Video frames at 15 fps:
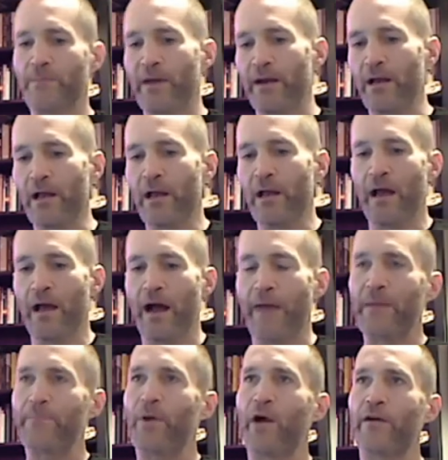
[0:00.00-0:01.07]
But I
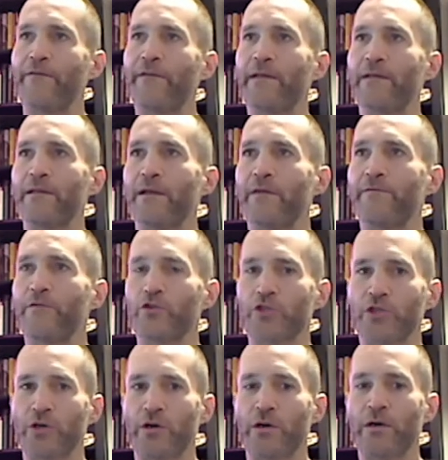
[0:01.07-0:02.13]
mean, part of it for
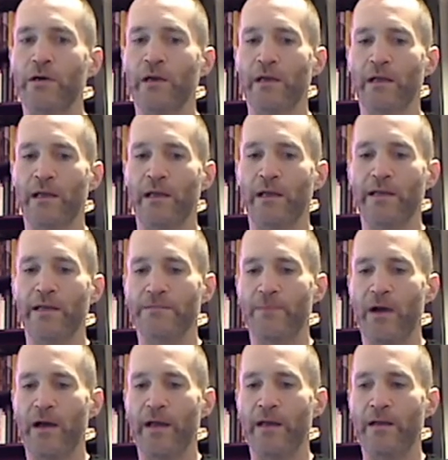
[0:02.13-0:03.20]
sure
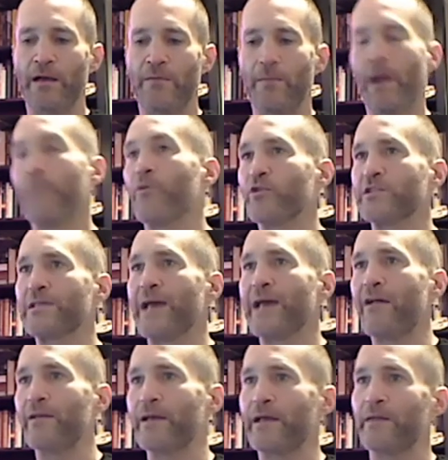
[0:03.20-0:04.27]
my
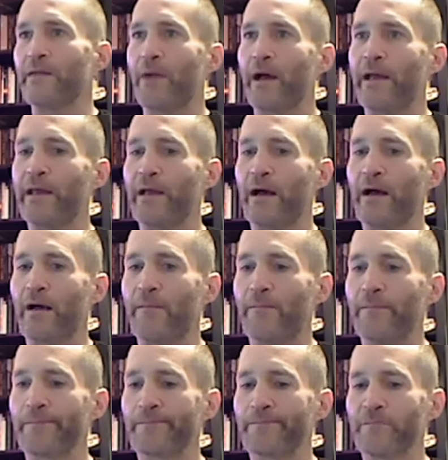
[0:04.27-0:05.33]
personality and my
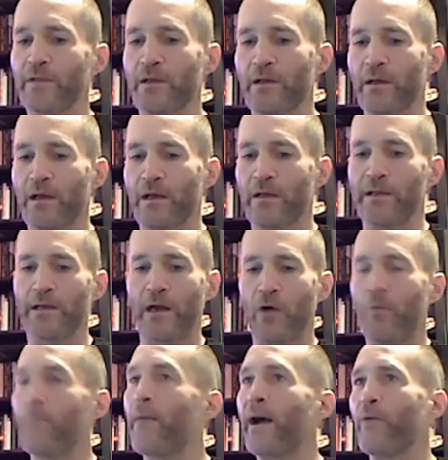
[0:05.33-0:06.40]

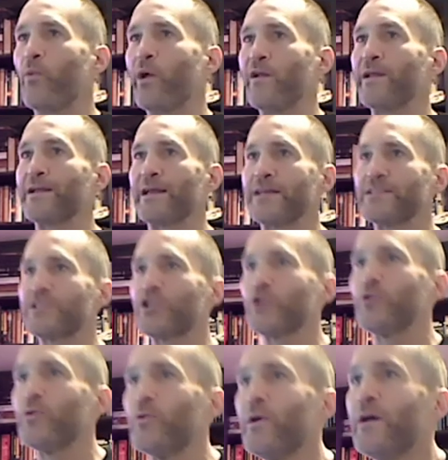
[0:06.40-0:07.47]
my willingness
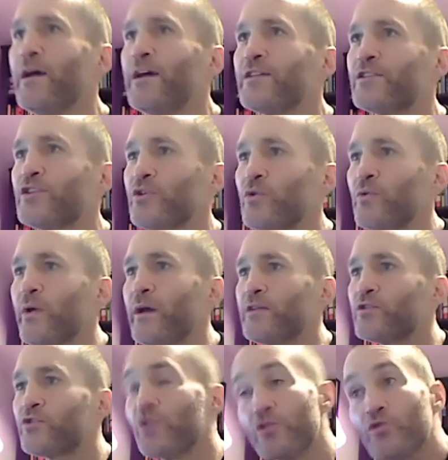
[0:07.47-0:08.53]
to
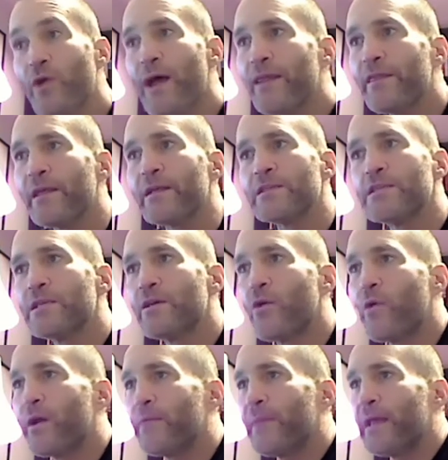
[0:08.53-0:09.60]
try things. You know
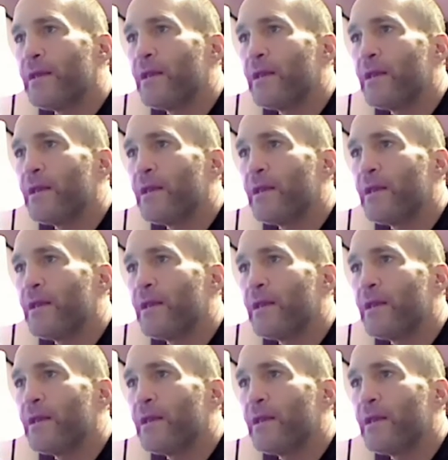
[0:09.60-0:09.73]
what I mean?